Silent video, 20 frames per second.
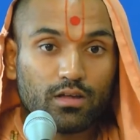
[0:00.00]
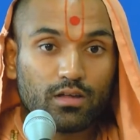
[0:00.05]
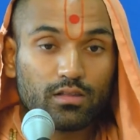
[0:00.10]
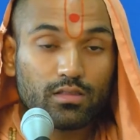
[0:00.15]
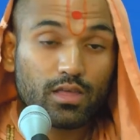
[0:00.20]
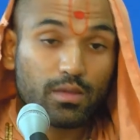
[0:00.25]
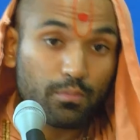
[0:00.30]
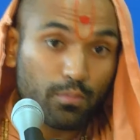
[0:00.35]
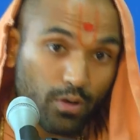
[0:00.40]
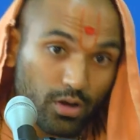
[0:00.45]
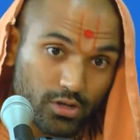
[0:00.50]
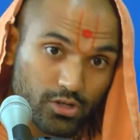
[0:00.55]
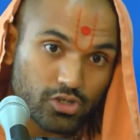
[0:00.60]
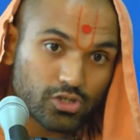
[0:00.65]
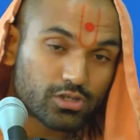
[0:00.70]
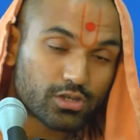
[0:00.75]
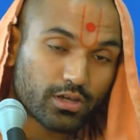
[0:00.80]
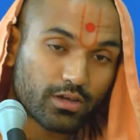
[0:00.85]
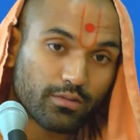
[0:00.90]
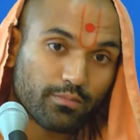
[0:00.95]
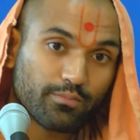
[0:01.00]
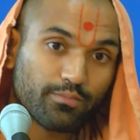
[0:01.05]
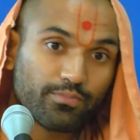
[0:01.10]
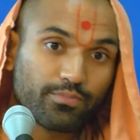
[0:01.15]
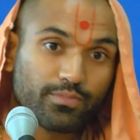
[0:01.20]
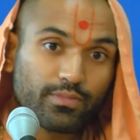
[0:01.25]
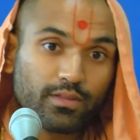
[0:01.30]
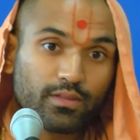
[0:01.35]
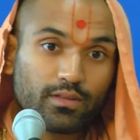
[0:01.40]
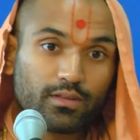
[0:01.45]
They punched him,
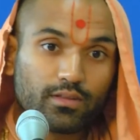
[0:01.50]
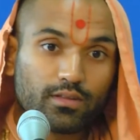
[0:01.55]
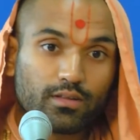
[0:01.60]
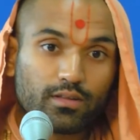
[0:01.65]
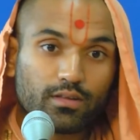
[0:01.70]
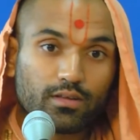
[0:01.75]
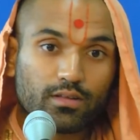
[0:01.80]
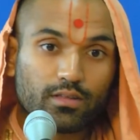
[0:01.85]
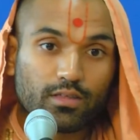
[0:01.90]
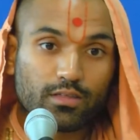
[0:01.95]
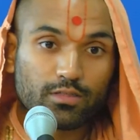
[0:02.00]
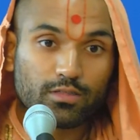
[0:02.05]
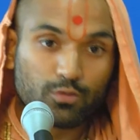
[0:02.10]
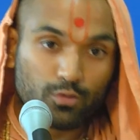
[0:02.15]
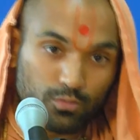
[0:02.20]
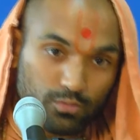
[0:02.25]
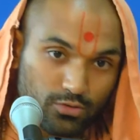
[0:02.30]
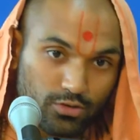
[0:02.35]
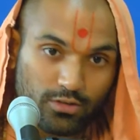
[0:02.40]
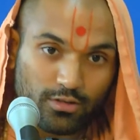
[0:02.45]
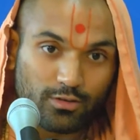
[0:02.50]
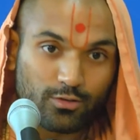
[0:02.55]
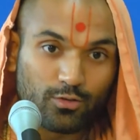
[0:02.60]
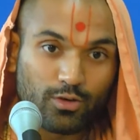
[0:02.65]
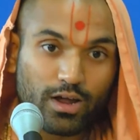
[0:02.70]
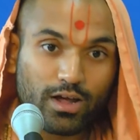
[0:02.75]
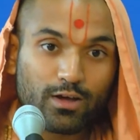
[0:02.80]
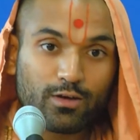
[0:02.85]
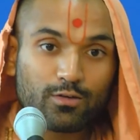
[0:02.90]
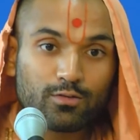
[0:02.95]
they threw him to the
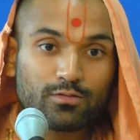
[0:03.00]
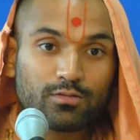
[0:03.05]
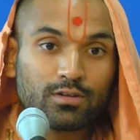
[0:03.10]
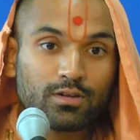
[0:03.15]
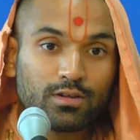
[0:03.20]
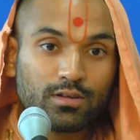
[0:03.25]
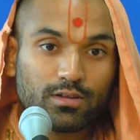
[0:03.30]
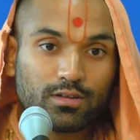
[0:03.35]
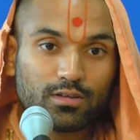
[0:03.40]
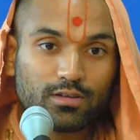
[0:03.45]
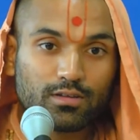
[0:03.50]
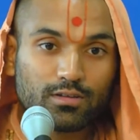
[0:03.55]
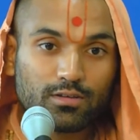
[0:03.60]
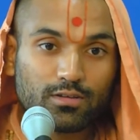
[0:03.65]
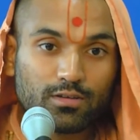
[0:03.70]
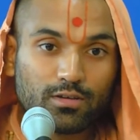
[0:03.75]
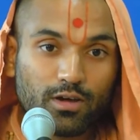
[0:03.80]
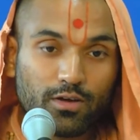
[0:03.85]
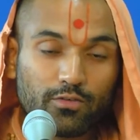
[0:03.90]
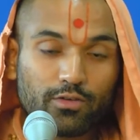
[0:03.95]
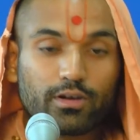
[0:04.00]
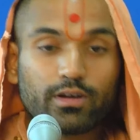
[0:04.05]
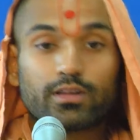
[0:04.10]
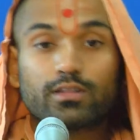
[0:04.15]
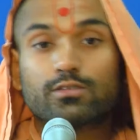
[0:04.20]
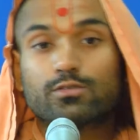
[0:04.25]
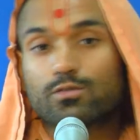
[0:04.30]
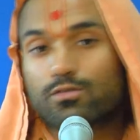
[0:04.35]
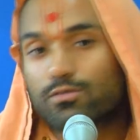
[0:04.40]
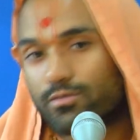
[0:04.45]
ground. Ever get
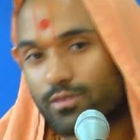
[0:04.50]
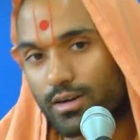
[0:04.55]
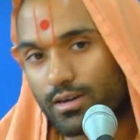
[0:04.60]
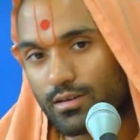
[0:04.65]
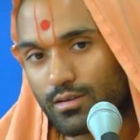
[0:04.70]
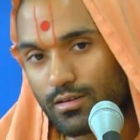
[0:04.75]
into a fight?